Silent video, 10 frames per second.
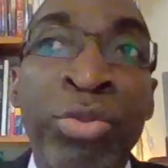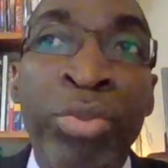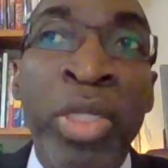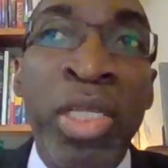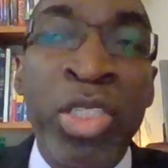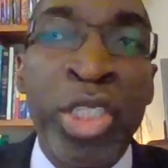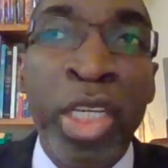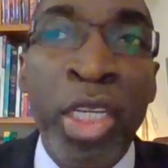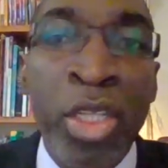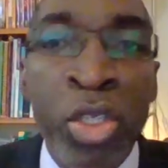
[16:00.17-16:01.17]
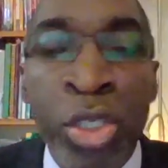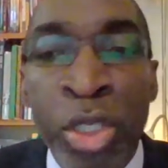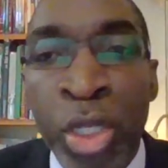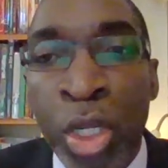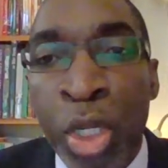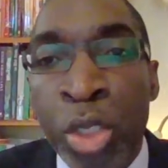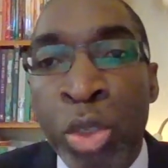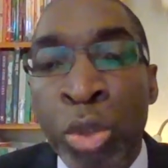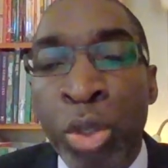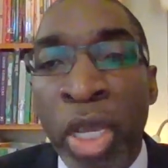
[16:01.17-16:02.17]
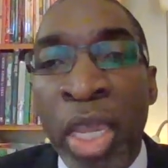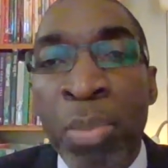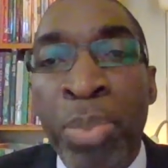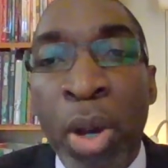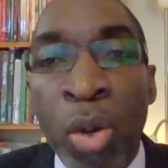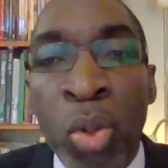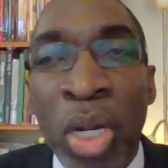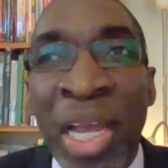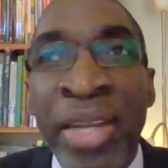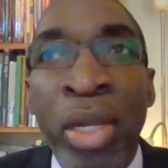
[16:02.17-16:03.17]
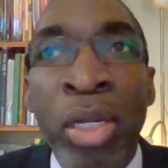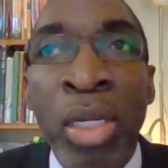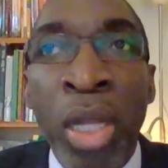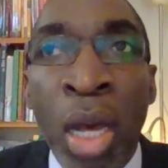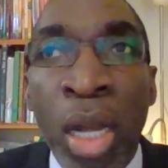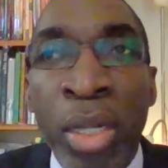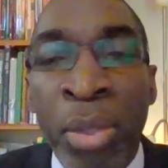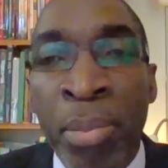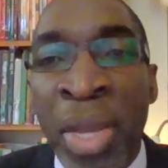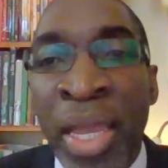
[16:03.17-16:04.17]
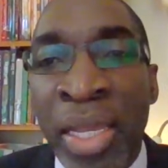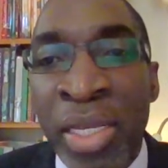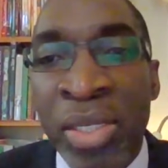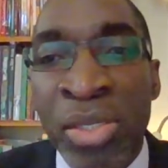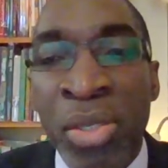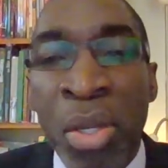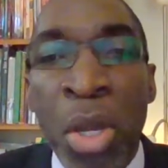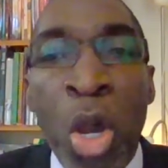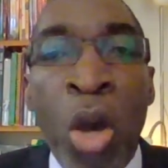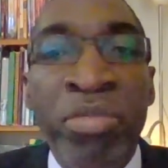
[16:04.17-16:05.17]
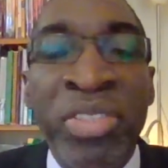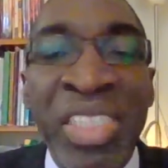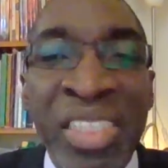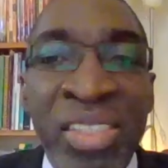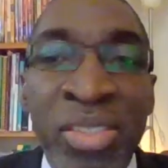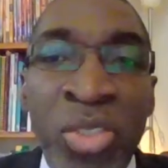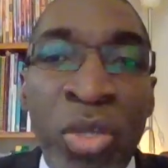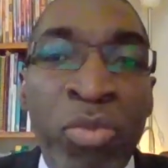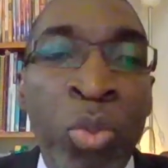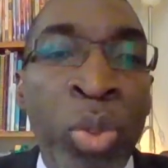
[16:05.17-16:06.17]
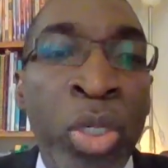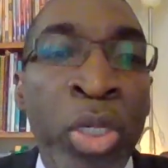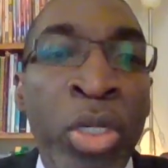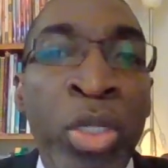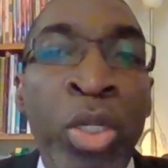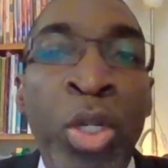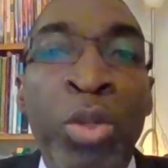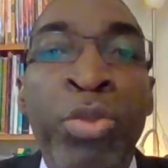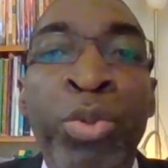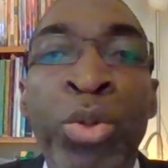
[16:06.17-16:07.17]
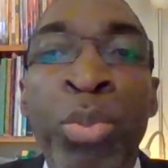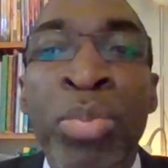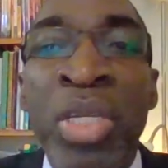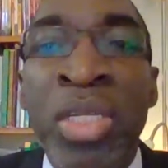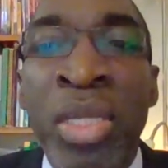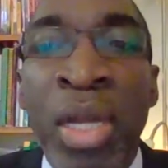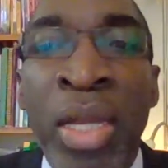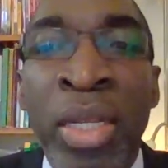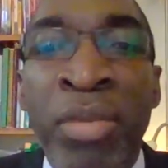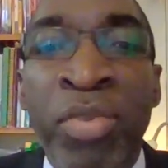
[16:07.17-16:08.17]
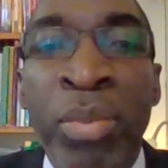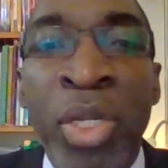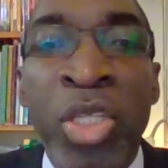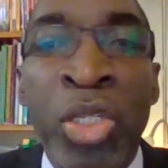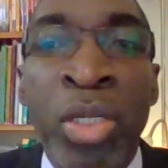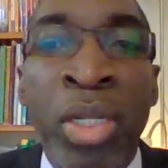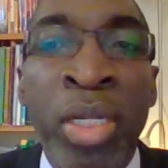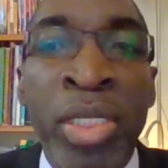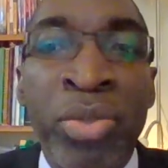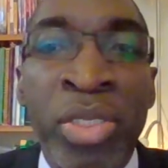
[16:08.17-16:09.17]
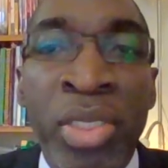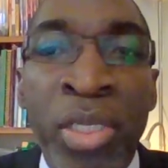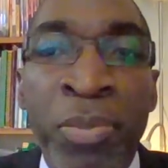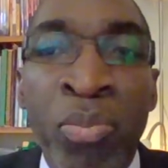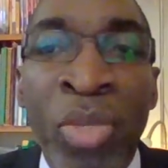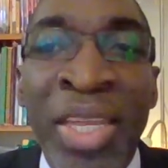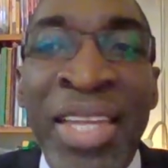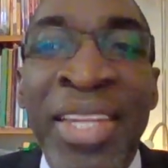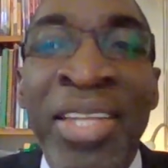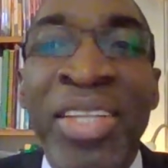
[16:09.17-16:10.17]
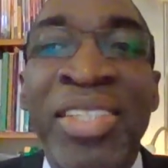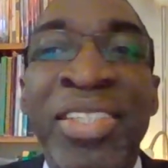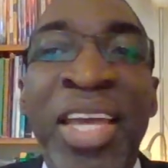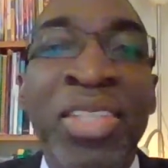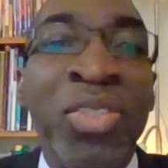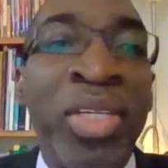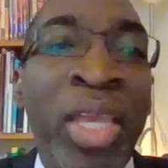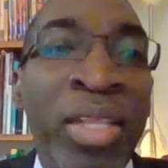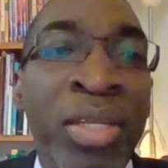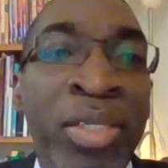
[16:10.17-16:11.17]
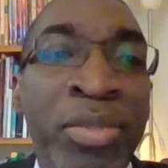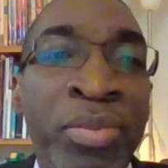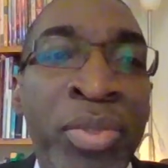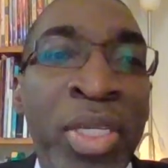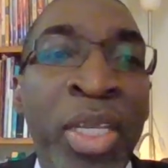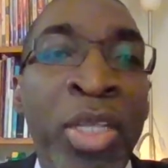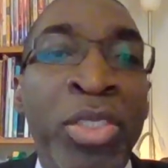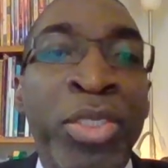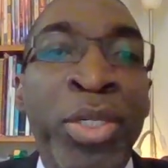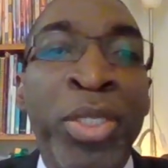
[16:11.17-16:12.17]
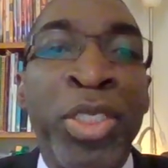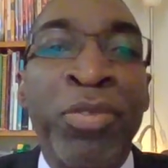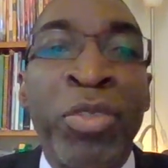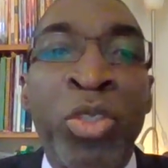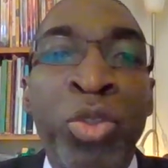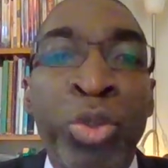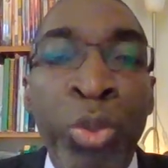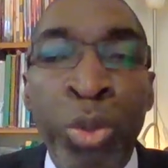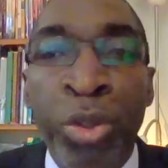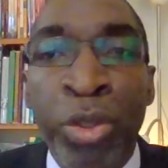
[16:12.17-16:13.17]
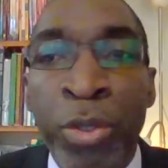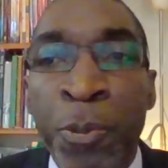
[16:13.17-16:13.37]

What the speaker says: real change to empower and unlock the minds of citizens of the world through media and information literacy. Let us stand together in search for truth.